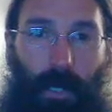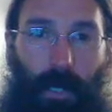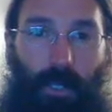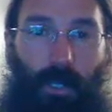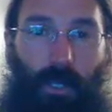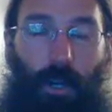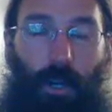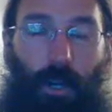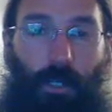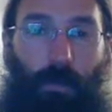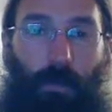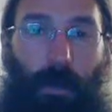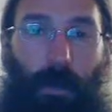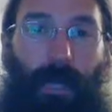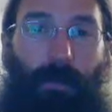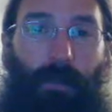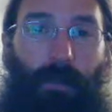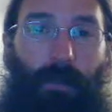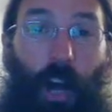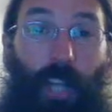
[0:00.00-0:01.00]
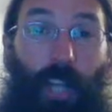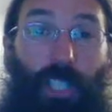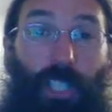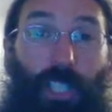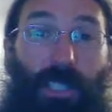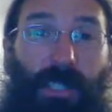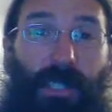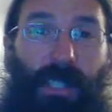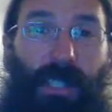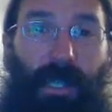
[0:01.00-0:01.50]
It's called spraying of
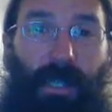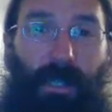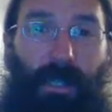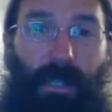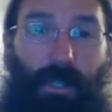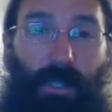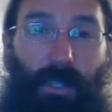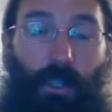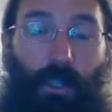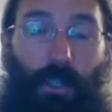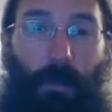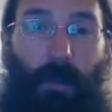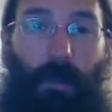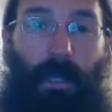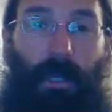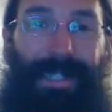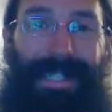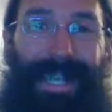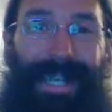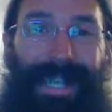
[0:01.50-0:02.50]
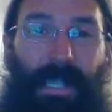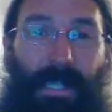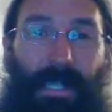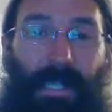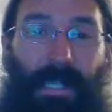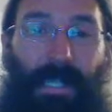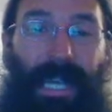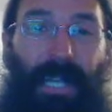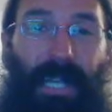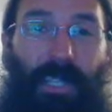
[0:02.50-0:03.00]
nauseous things, criminal
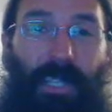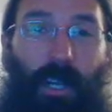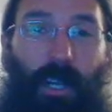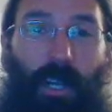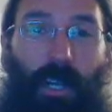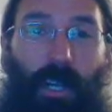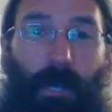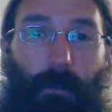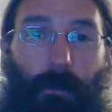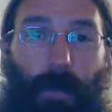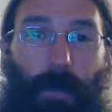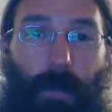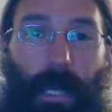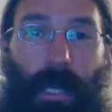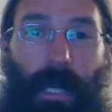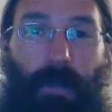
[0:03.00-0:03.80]
intent to harm,